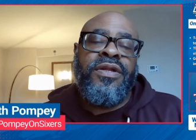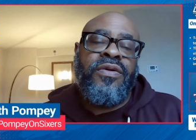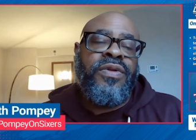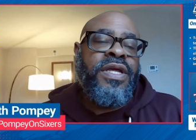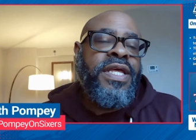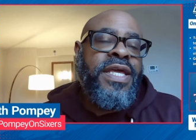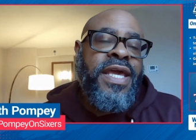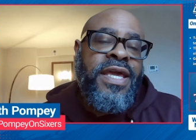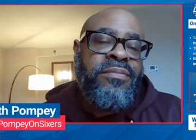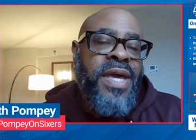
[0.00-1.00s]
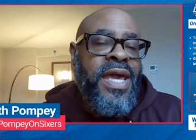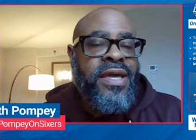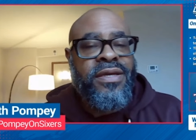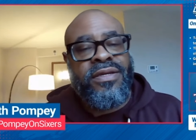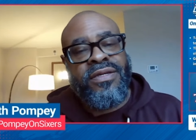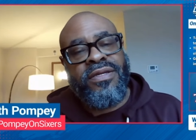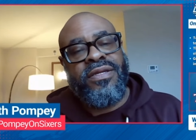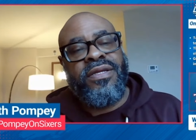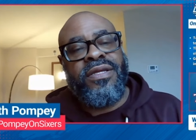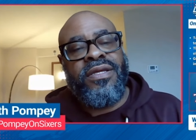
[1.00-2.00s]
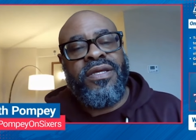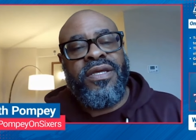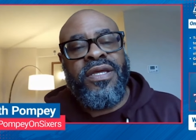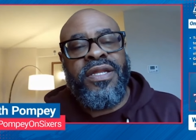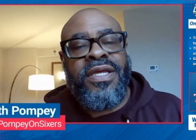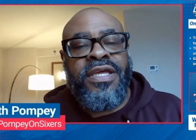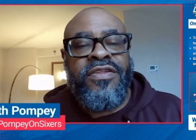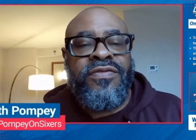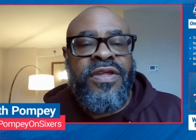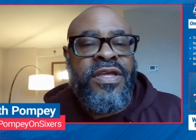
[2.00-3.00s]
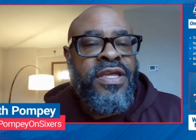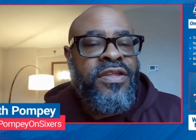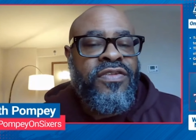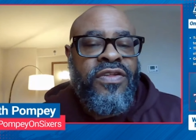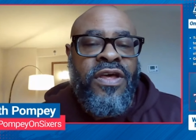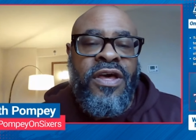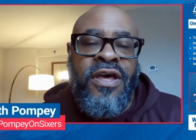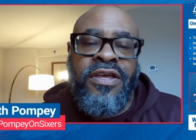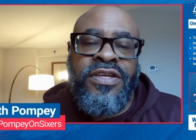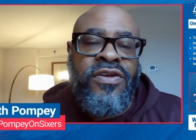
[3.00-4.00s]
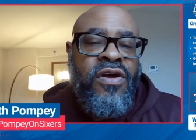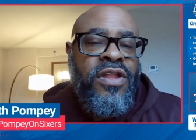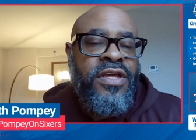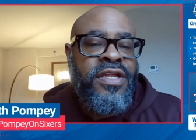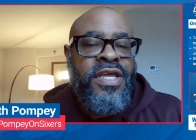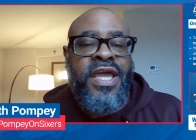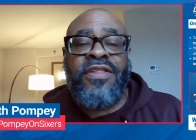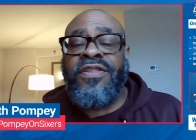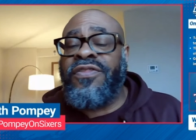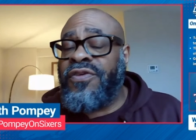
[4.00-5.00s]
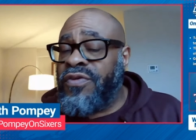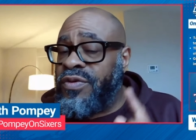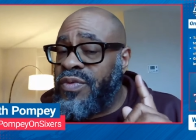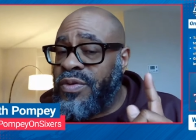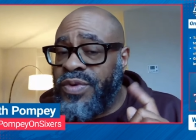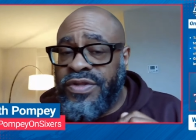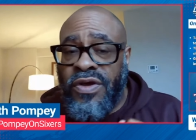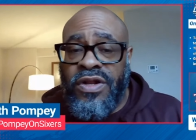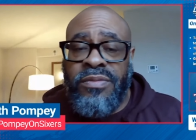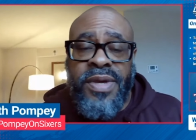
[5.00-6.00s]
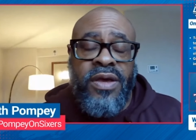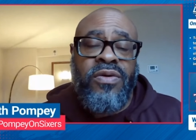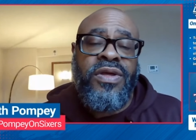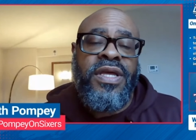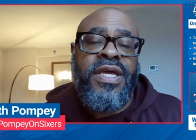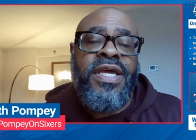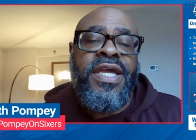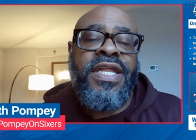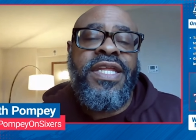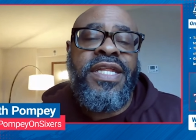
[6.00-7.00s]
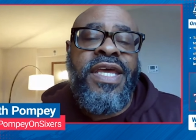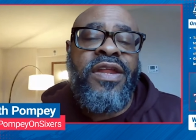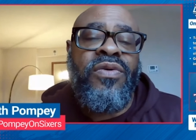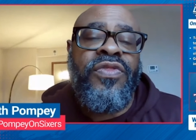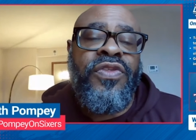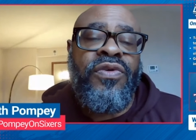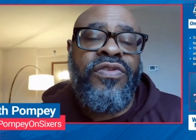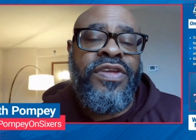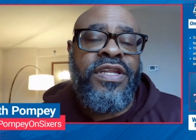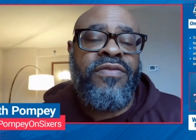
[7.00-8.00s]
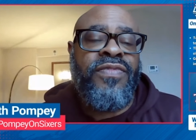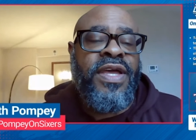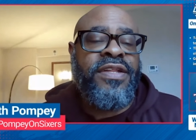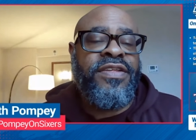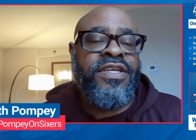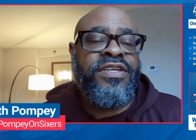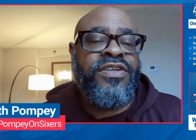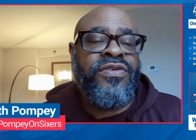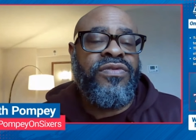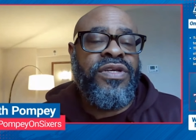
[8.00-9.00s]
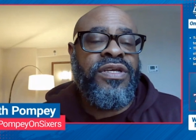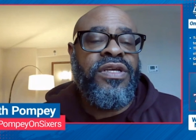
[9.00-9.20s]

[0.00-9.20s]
you know, then he came back. And against against uh, Charlotte, he had the thirty-one we talked about. He did that on thirteen of nineteen shooting,